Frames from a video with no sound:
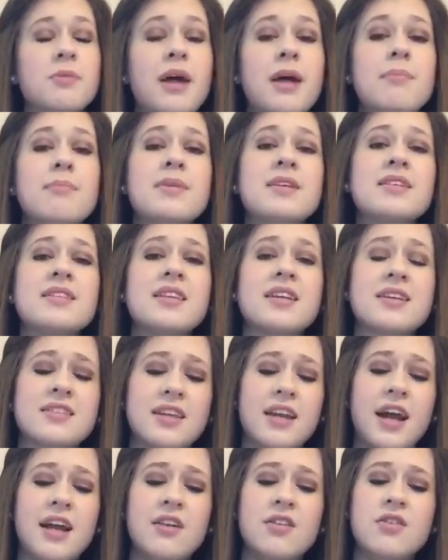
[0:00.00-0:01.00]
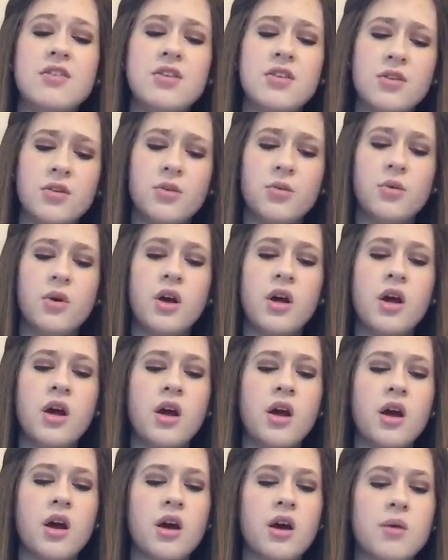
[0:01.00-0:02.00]
but I'd miss things that I knew.
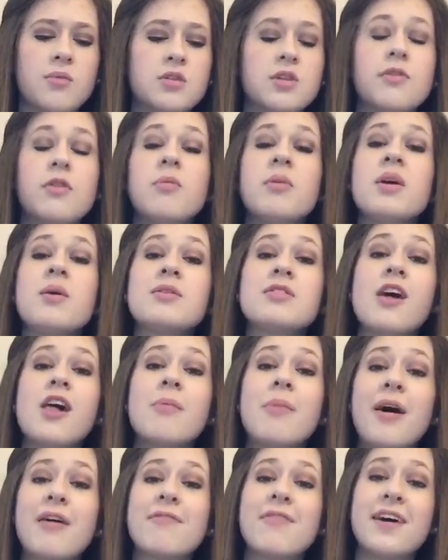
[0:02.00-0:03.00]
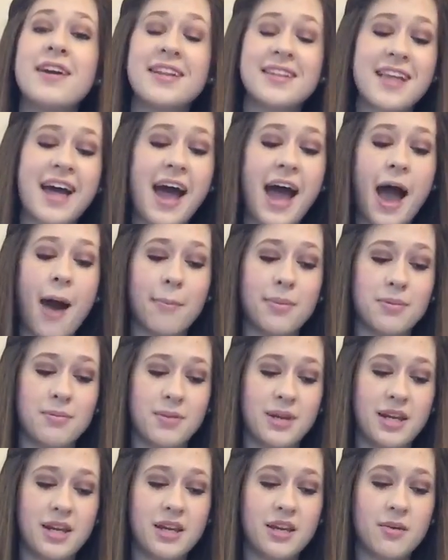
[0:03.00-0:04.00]
So for me, it was all about finding that happy
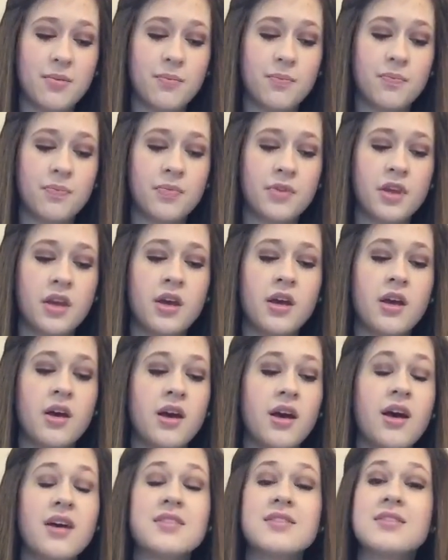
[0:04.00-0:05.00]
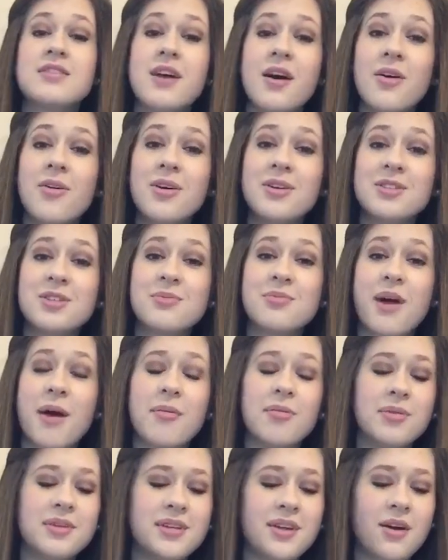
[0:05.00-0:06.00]
medium. So, as you
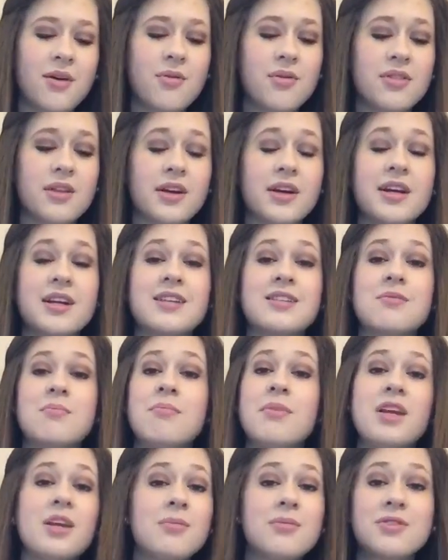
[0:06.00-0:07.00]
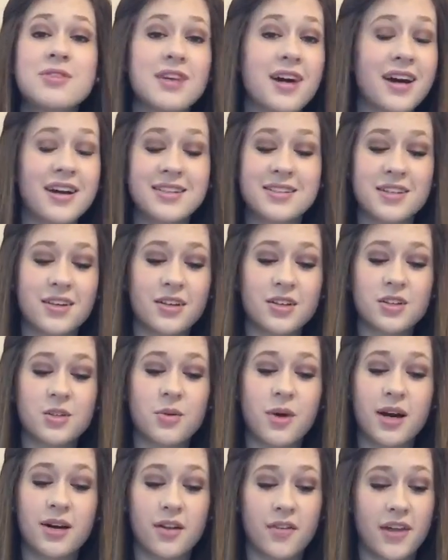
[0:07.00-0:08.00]
probably know, there is minimal science knowledge
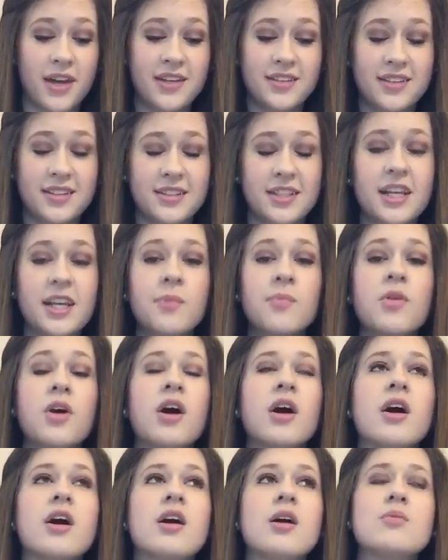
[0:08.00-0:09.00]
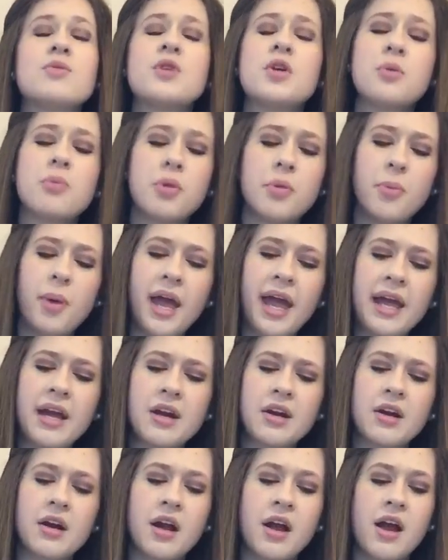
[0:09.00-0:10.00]
required on the ACT. So to
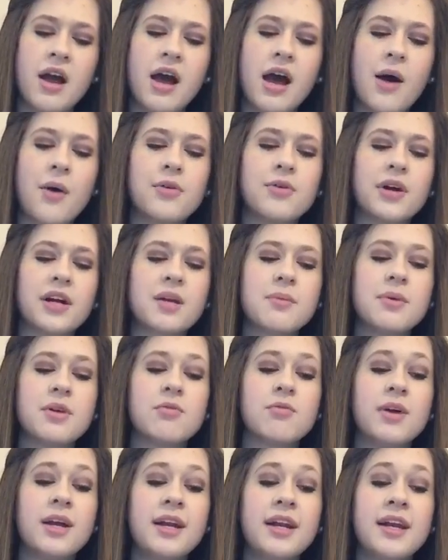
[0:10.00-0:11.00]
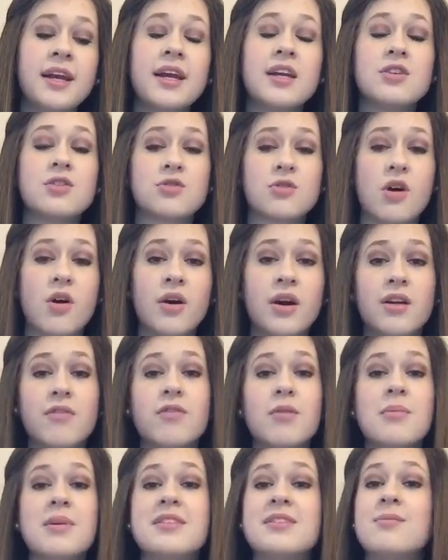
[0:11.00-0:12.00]
prepare, I would recommend reading and drawing
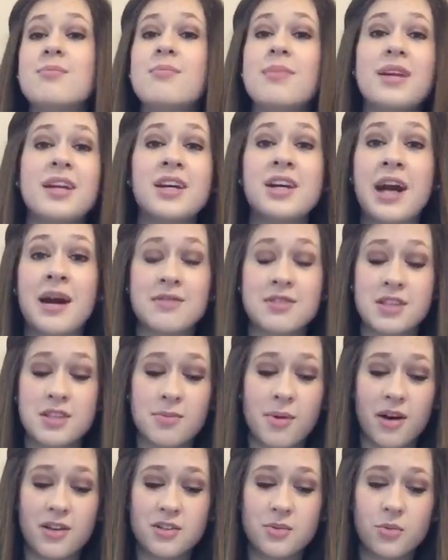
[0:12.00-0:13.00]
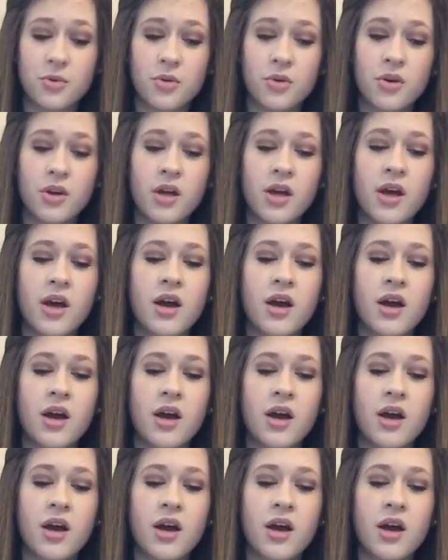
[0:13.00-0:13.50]
from as many graphs as possible.